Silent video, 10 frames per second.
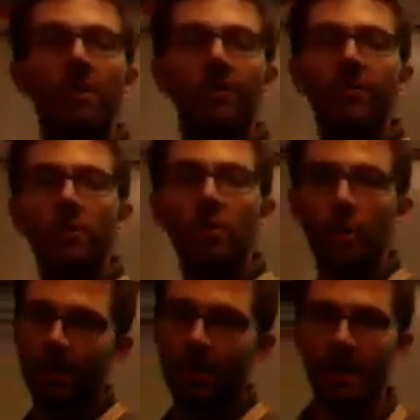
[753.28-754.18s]
a few
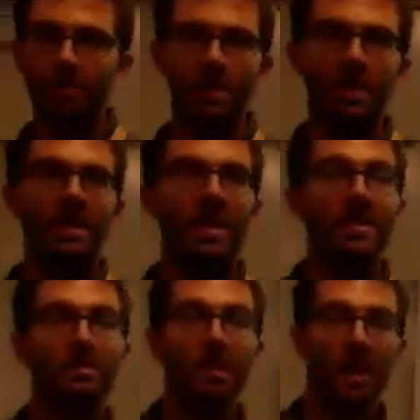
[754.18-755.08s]
M&Ms. That's
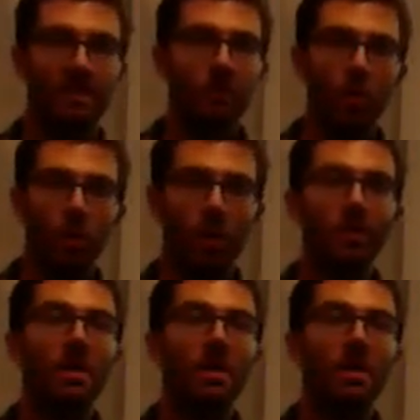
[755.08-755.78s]
the balance of who you are.